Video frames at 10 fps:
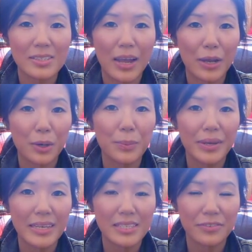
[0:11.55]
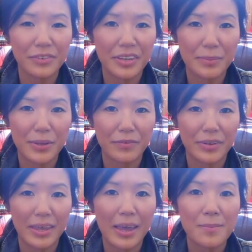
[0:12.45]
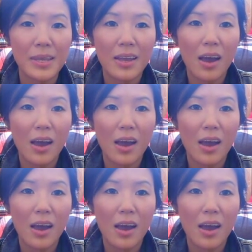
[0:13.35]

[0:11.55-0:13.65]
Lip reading: so I hope you guys could forgive me for that.